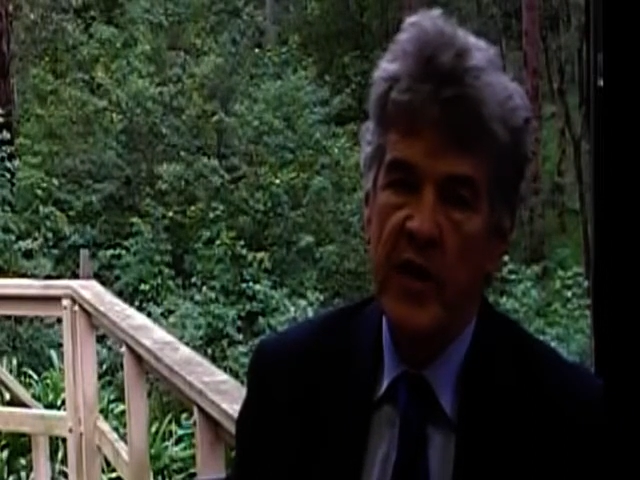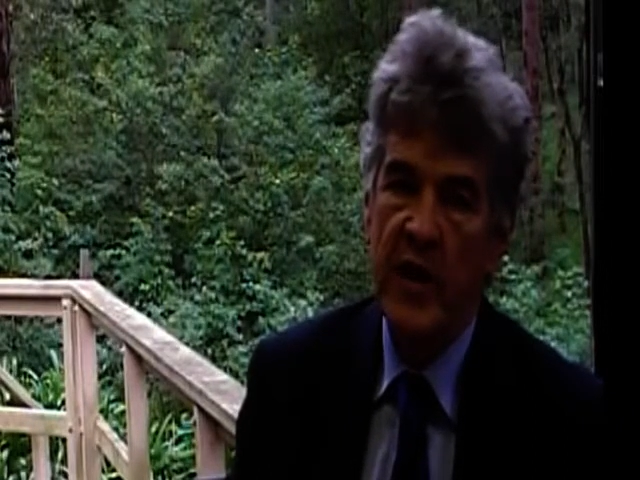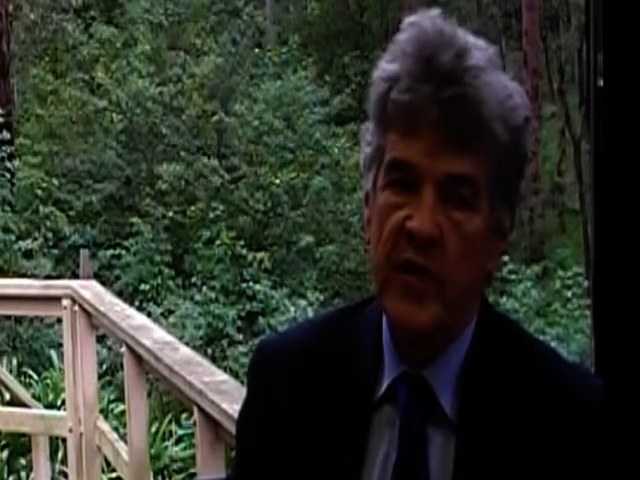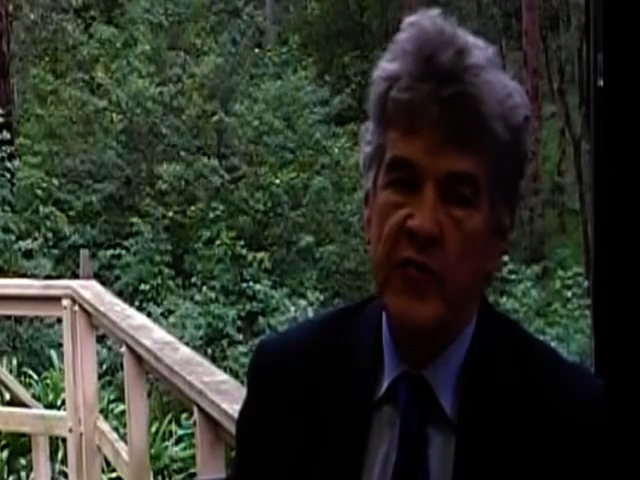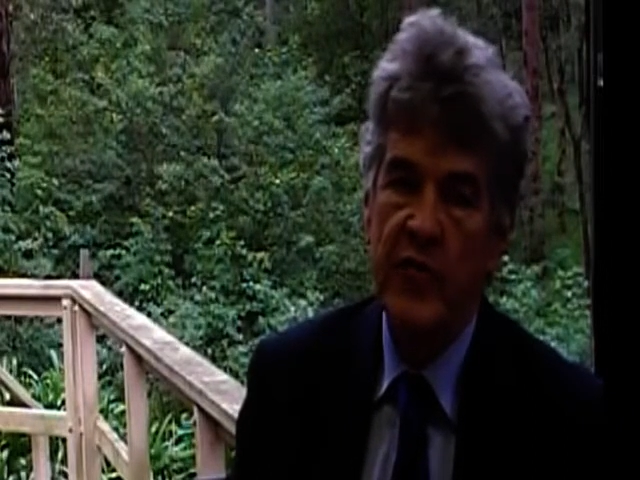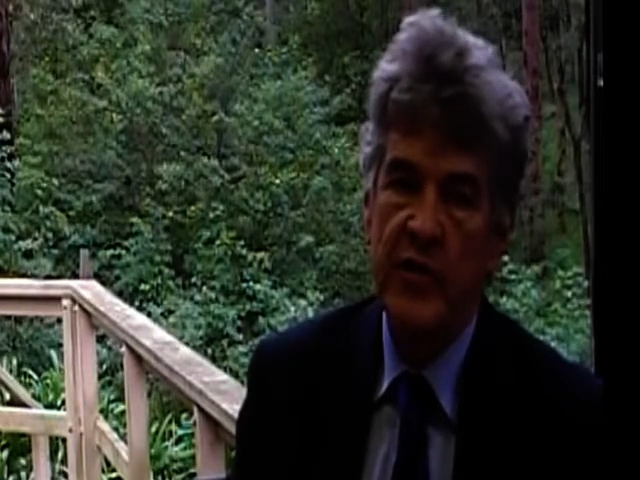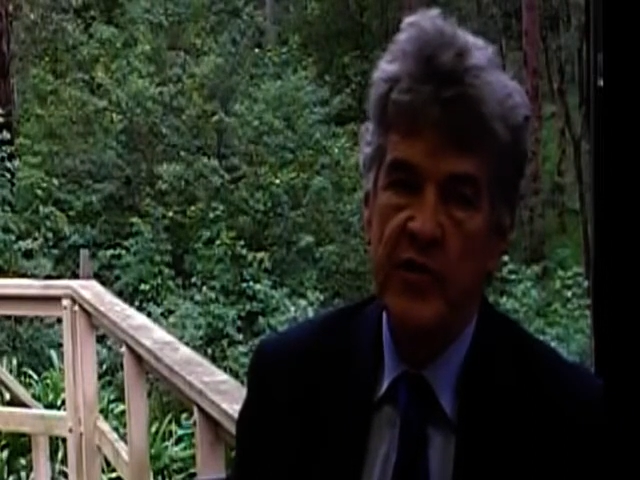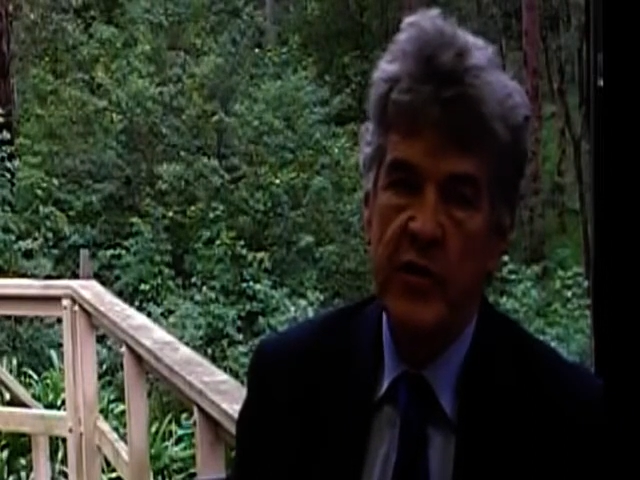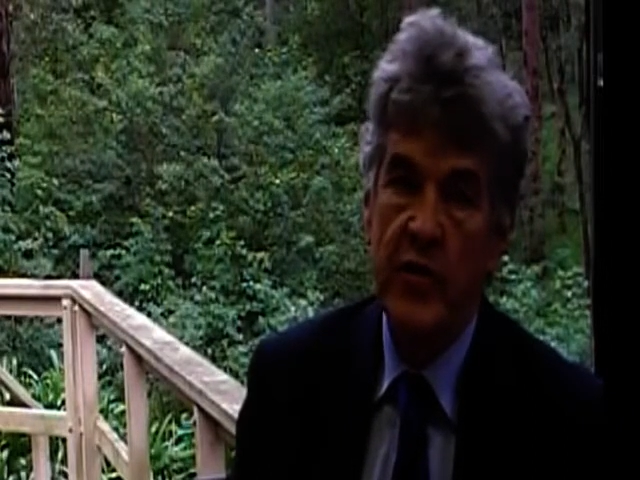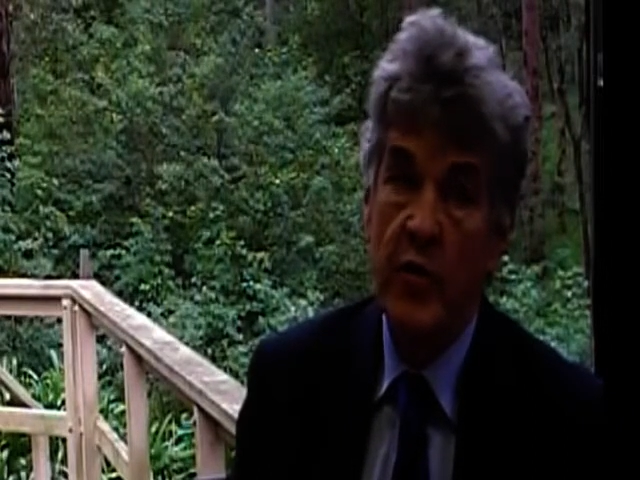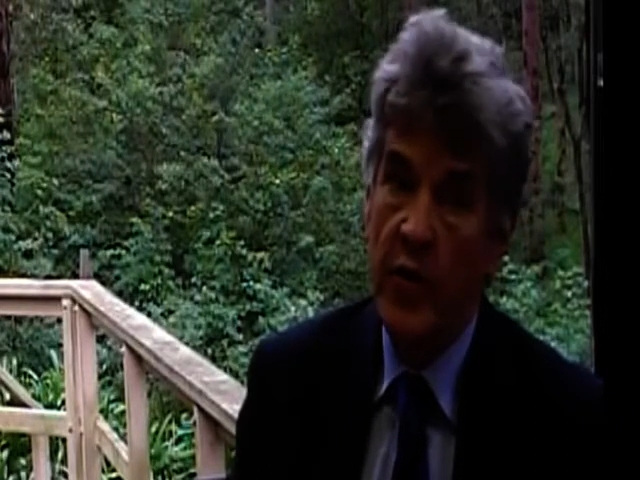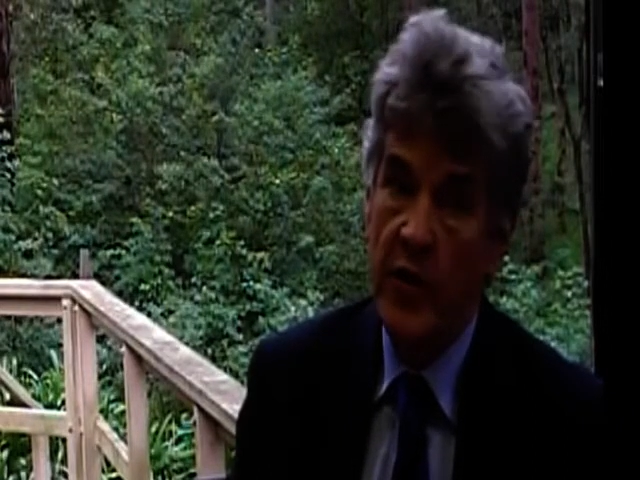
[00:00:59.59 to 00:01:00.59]
literature
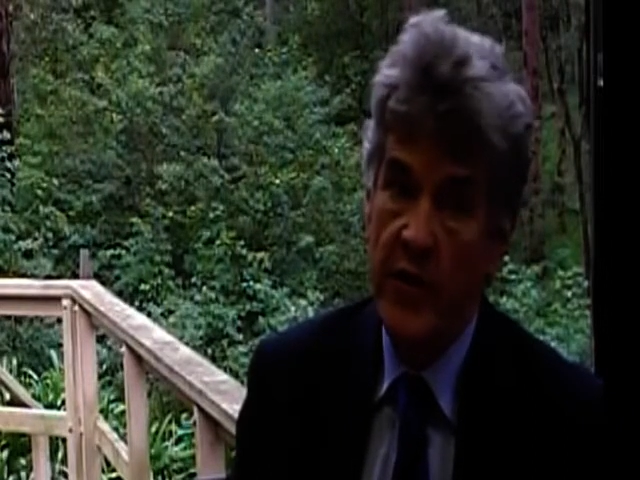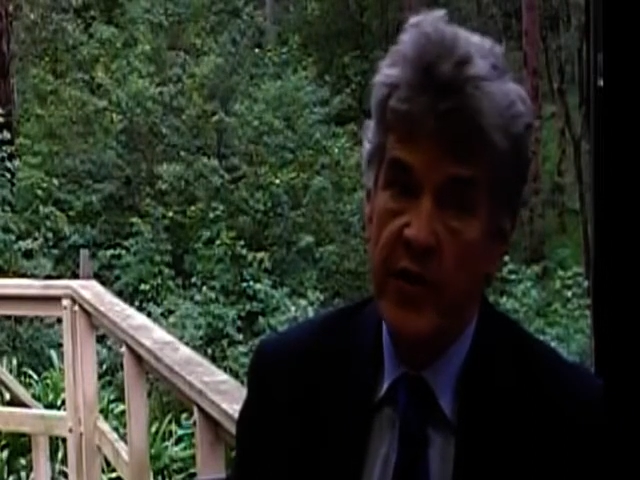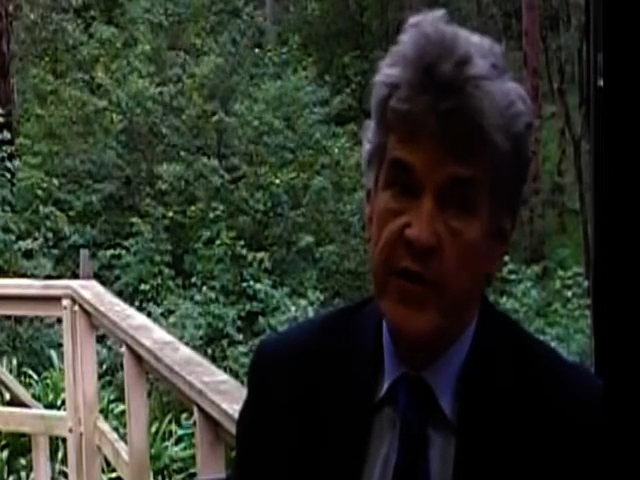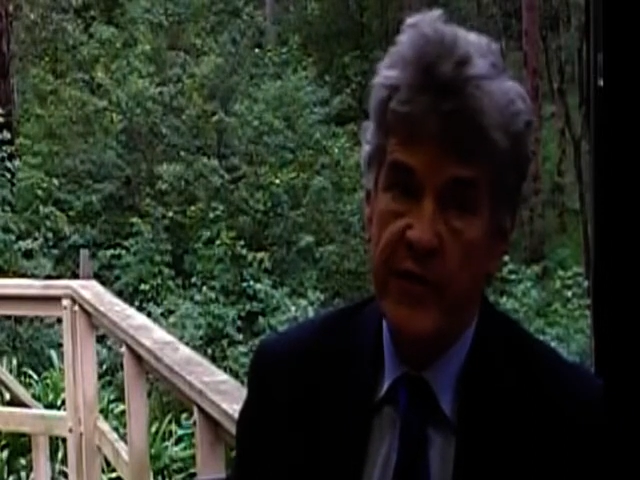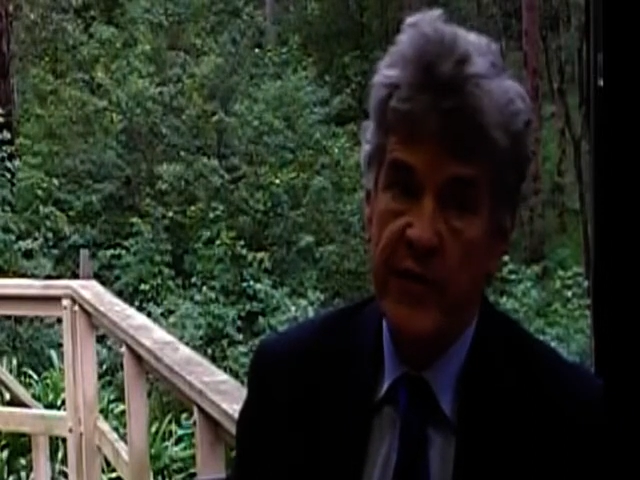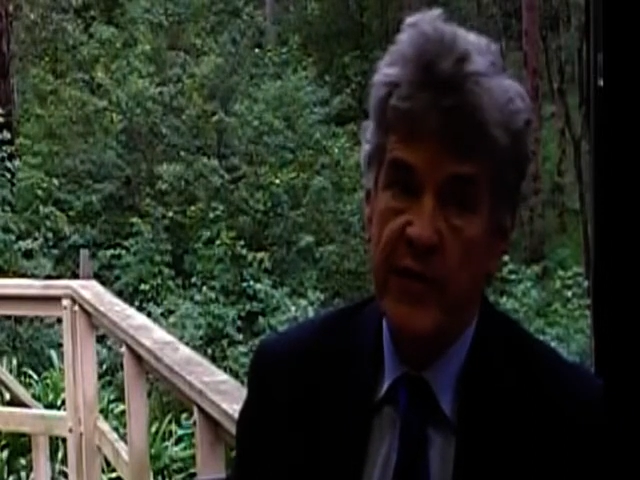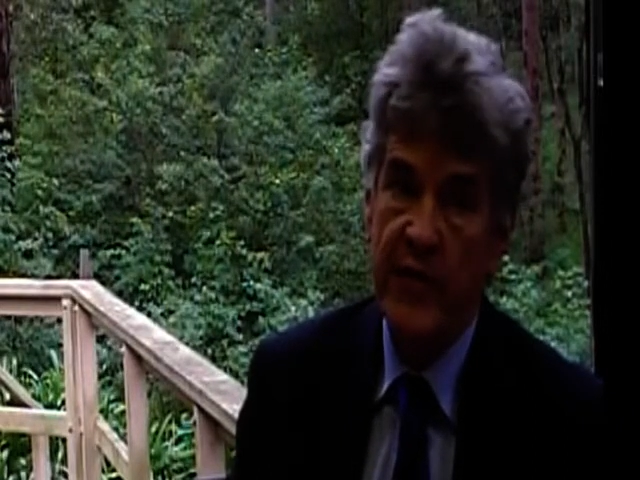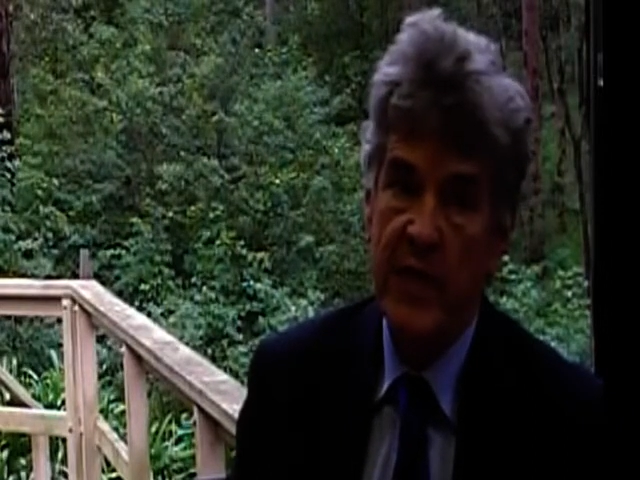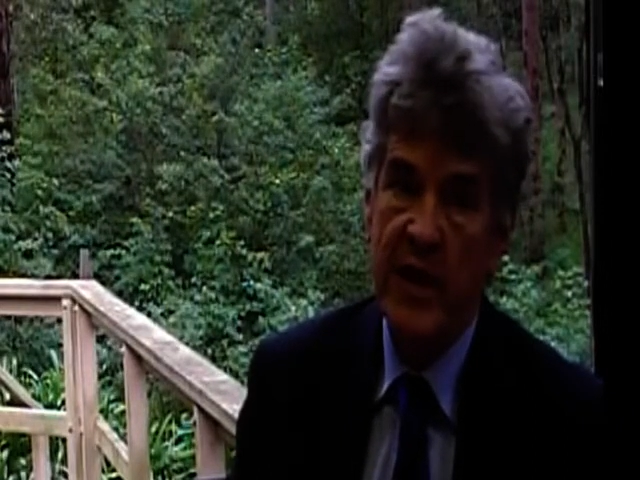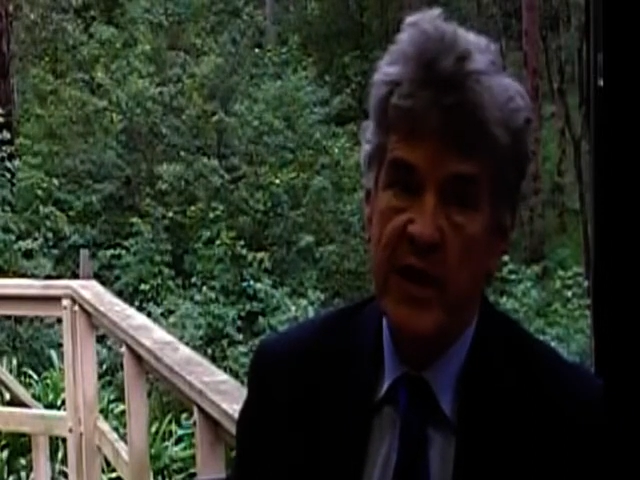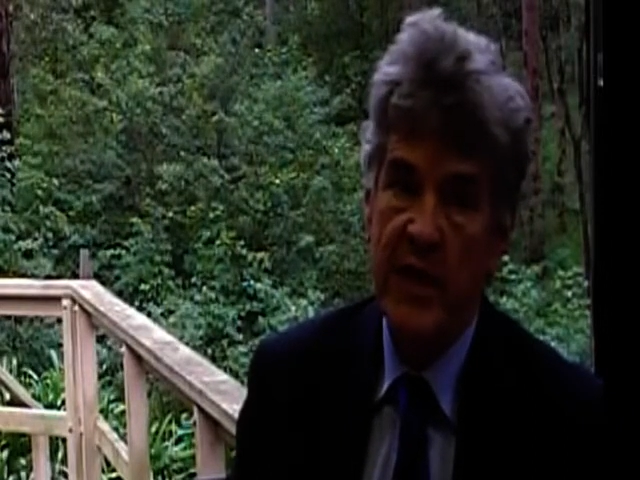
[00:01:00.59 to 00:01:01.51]
the quantity theory of money